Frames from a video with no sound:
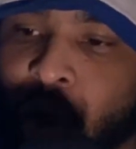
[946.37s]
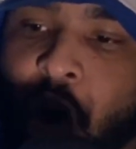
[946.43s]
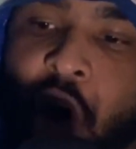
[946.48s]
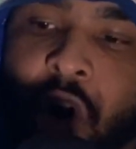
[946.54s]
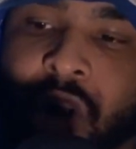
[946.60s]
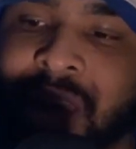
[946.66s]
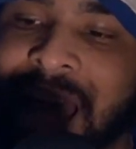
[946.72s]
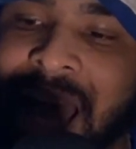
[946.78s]

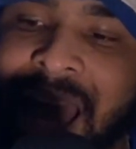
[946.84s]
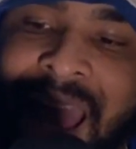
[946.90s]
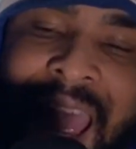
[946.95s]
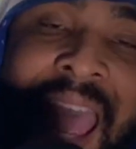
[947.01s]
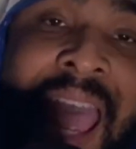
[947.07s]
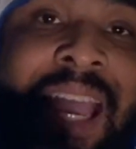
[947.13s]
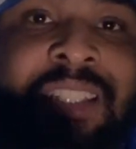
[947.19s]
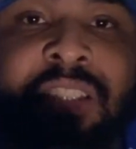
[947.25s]
all I
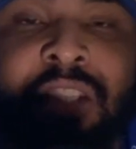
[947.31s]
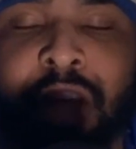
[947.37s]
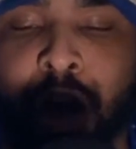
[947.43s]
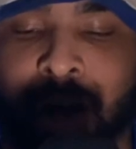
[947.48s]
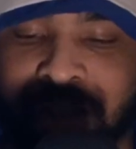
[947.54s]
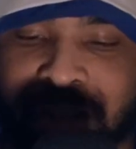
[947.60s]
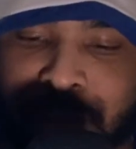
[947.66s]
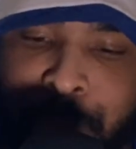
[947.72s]
ask of
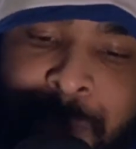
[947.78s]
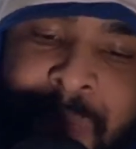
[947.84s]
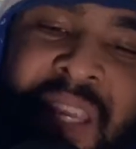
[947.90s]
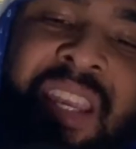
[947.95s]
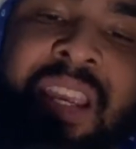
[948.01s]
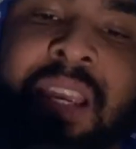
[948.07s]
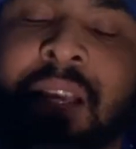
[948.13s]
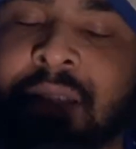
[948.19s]
y'all is
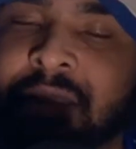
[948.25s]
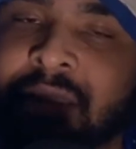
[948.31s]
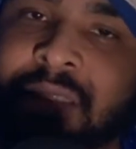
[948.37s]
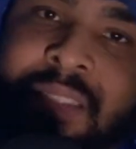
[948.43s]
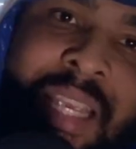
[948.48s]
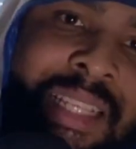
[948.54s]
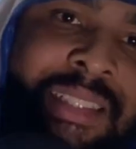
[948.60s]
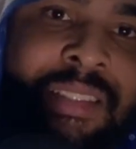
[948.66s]
be
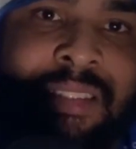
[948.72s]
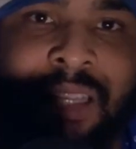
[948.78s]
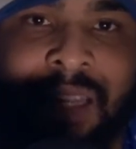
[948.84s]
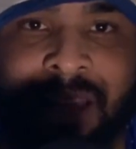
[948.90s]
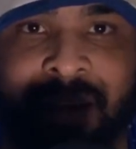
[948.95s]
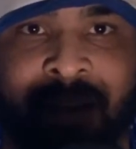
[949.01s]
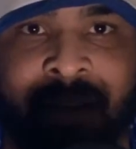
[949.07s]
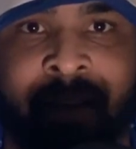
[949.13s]
consistent.